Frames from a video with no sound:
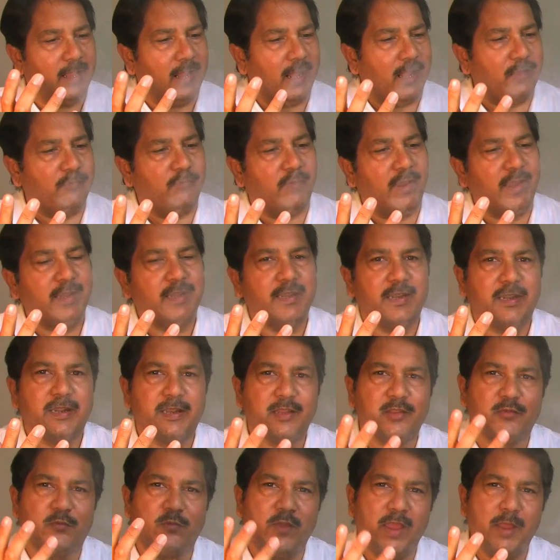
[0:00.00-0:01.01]
I find it
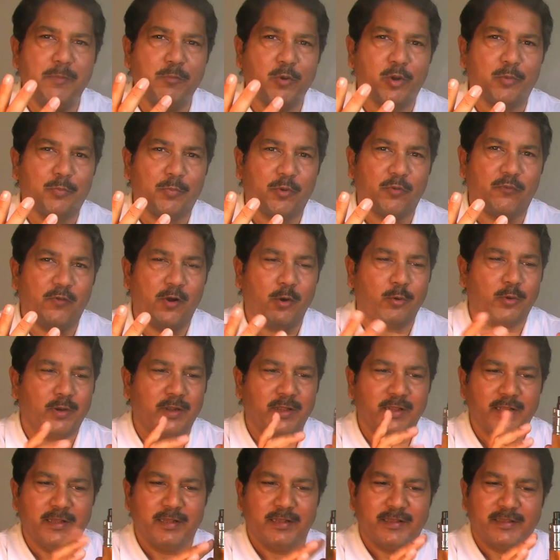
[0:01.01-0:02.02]
is way more profound
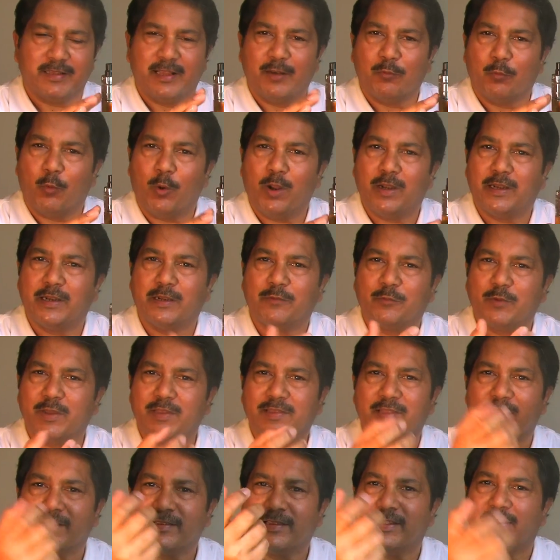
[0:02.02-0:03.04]
than what it
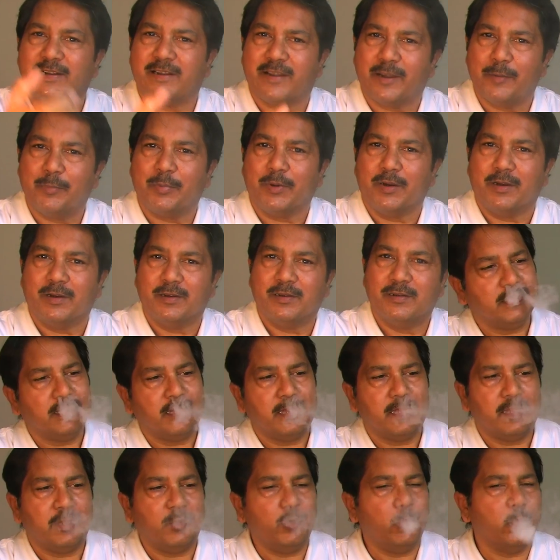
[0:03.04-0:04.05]
was as a dripper.
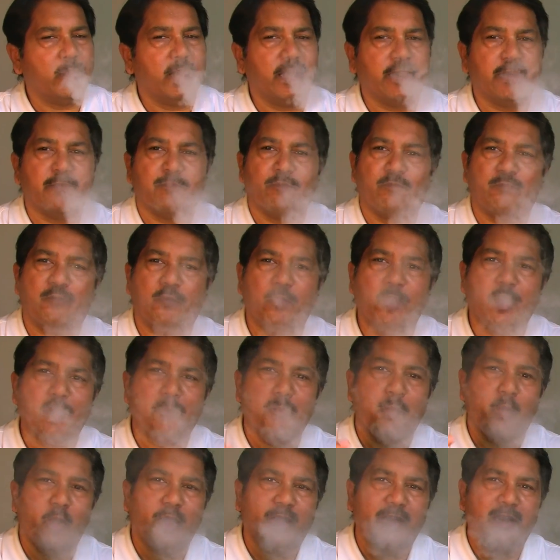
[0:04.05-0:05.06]
You get a
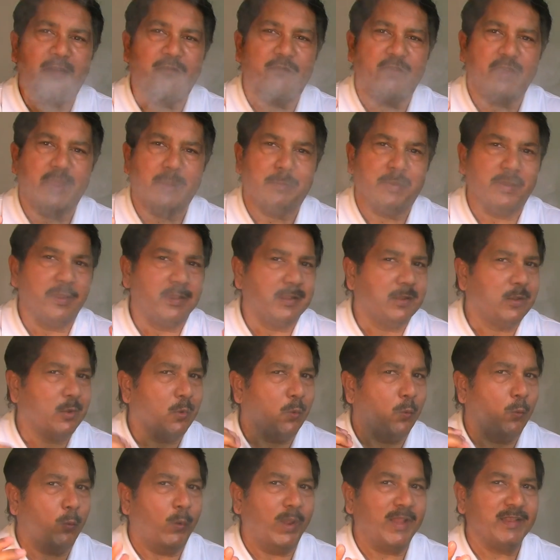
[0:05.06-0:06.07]
full-bodied vape,
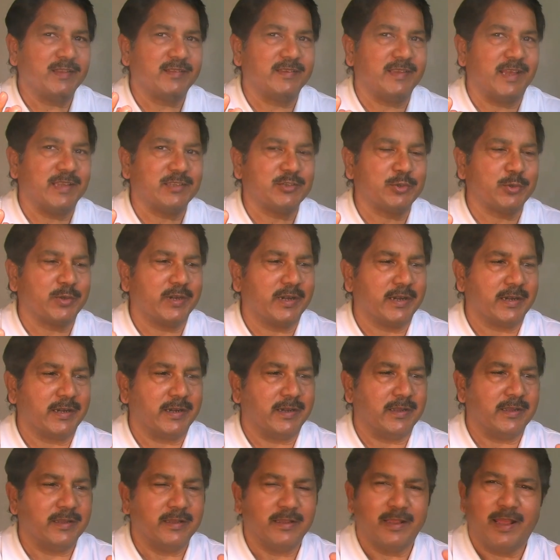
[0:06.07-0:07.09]
well saturated
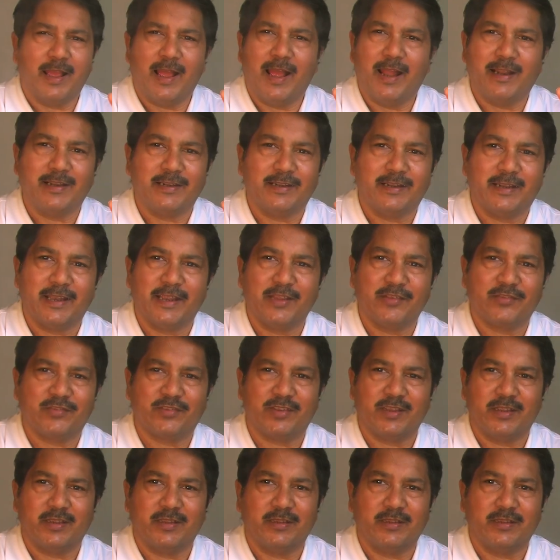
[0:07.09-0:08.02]
and tasty.